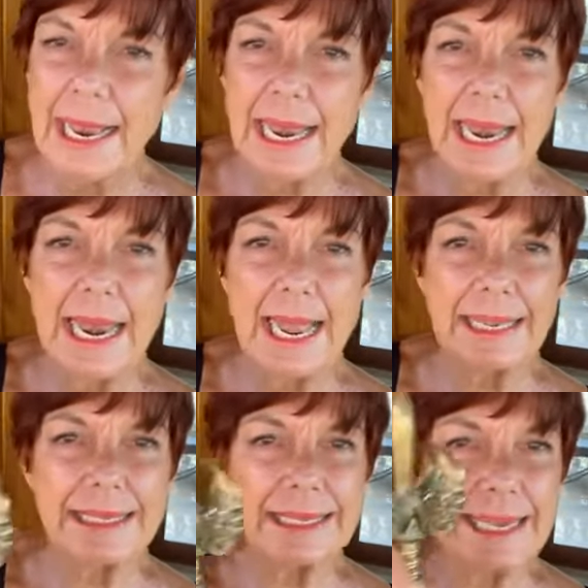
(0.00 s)

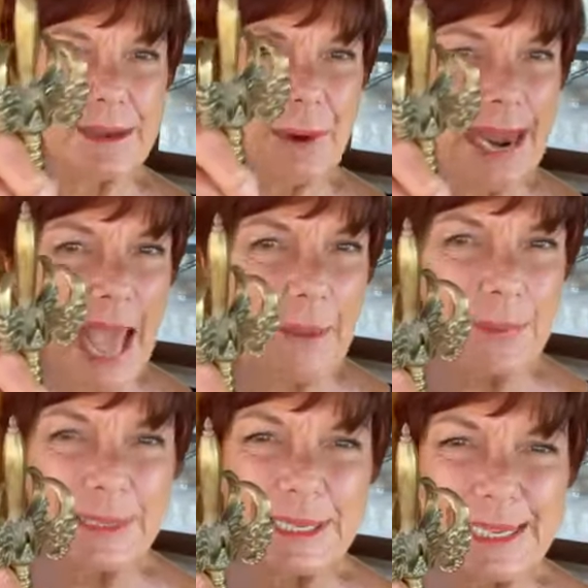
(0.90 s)
let's see what
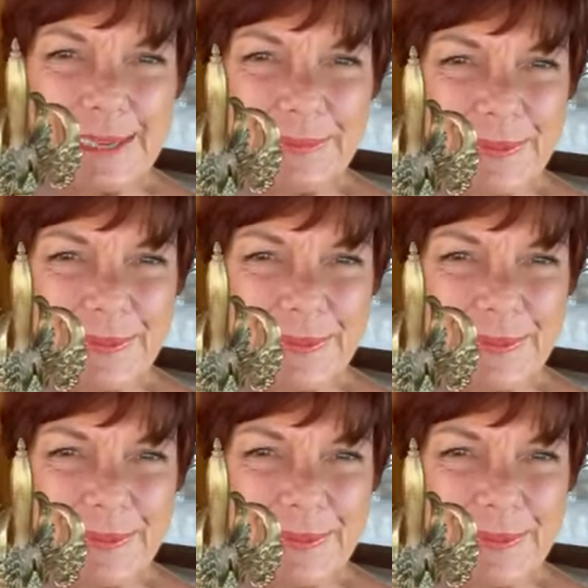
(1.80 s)
happens.